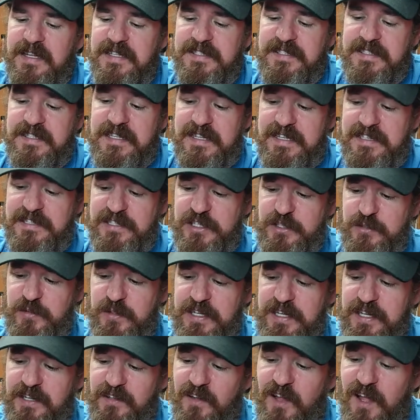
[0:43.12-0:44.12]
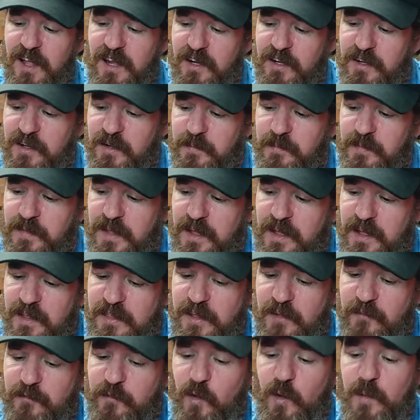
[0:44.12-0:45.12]
It's an easy drinking lager
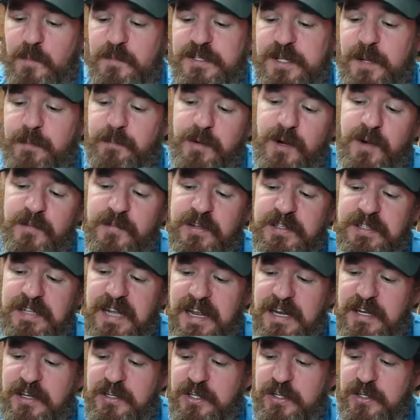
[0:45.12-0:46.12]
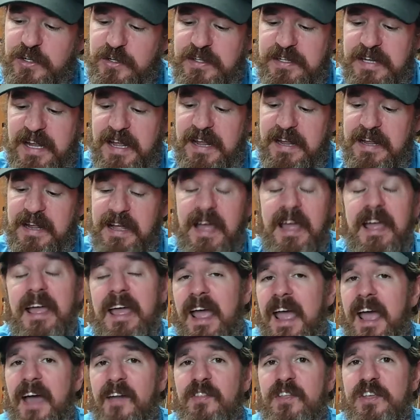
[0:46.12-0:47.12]
that forms the perfect end to your day
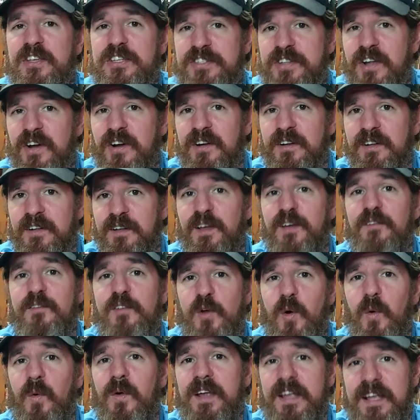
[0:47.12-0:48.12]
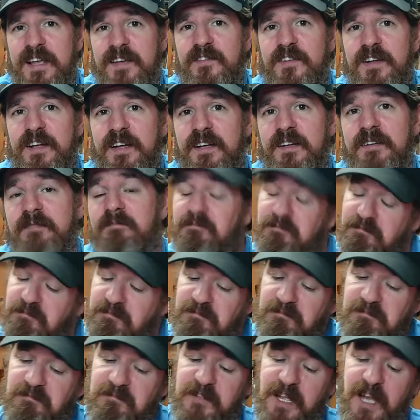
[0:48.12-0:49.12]
and the start of your evening.
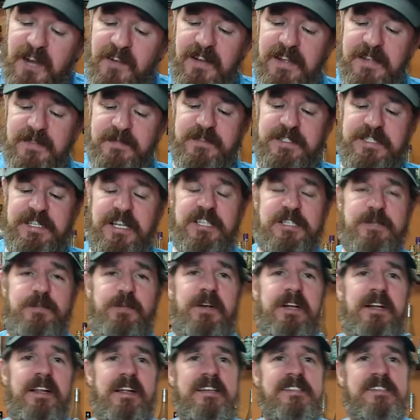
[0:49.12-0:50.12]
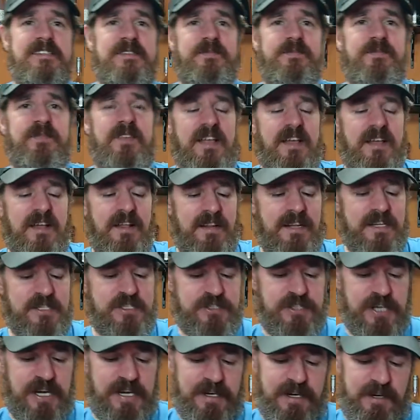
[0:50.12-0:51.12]
All right, sounds pretty nice.
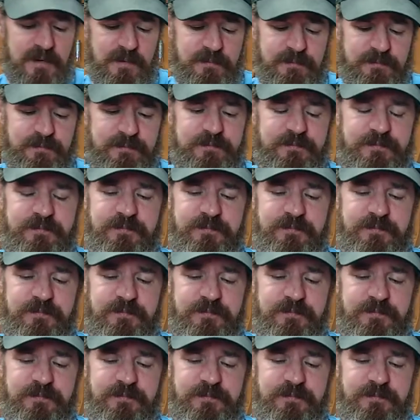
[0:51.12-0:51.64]
Let's check it out.